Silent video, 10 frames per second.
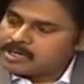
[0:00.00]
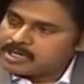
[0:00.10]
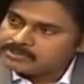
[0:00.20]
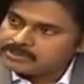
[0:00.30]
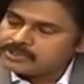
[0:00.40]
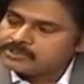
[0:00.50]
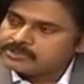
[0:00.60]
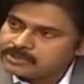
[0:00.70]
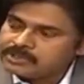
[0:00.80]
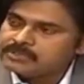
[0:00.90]
as a
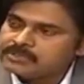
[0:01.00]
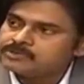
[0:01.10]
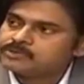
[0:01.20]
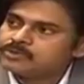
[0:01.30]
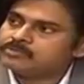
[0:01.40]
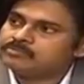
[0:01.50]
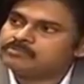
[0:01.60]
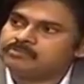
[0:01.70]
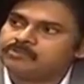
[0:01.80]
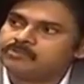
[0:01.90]
kid, I was
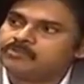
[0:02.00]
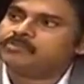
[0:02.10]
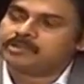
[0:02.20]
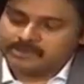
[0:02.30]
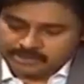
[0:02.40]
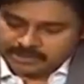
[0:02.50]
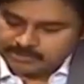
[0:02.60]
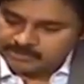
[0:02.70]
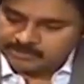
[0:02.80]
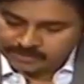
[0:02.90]
uh,
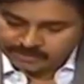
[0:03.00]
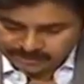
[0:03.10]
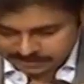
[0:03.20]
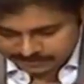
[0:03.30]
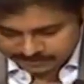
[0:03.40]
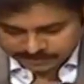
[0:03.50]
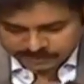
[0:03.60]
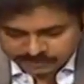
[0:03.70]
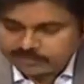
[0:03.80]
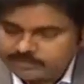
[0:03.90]
coming from a
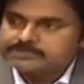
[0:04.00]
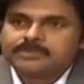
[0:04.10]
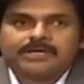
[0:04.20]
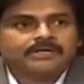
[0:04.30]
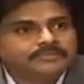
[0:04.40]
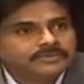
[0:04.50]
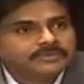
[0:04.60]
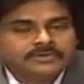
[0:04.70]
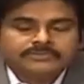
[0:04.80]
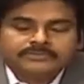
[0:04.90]
very small
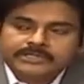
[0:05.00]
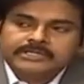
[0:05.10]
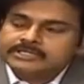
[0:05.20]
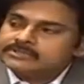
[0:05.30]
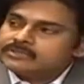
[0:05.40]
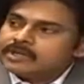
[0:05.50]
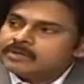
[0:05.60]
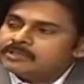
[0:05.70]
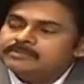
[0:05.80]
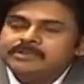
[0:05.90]
lower middle class
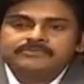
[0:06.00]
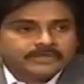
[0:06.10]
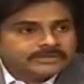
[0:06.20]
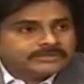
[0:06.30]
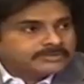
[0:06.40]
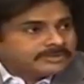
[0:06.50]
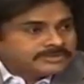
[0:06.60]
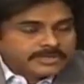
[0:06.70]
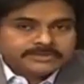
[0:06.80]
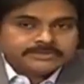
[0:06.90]
family, my father
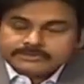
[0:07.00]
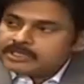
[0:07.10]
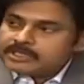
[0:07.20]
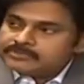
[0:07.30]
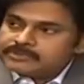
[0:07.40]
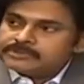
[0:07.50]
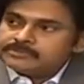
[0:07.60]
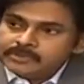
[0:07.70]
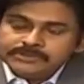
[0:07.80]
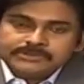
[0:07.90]
was, started his life as a
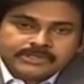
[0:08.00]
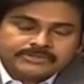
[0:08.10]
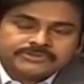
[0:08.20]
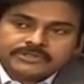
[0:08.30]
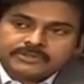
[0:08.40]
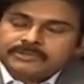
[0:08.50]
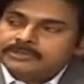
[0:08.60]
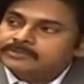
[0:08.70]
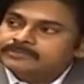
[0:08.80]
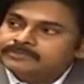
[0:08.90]
police
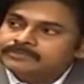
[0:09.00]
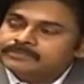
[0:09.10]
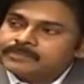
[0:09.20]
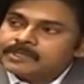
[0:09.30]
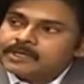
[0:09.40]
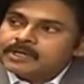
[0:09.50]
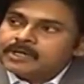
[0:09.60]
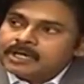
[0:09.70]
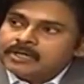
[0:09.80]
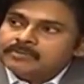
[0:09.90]
constable,
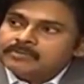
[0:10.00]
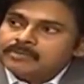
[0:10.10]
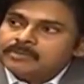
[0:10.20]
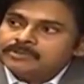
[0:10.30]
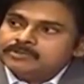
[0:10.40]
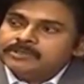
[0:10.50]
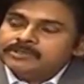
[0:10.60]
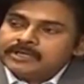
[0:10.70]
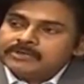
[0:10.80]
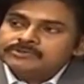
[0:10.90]
and my mother
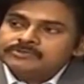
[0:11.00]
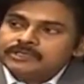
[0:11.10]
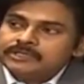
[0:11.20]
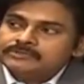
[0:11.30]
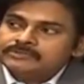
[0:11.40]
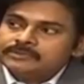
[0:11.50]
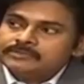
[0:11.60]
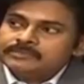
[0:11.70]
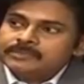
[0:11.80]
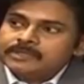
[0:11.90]
being a housewife,
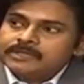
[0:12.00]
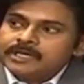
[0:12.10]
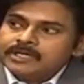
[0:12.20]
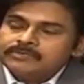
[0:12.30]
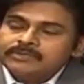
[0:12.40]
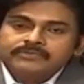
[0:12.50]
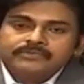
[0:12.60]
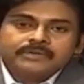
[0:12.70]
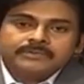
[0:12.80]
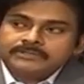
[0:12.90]
and we are a
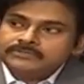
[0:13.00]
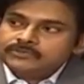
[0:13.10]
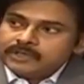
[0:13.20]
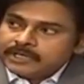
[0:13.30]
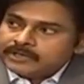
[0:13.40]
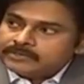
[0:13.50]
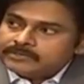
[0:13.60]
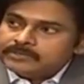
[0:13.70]
family of five.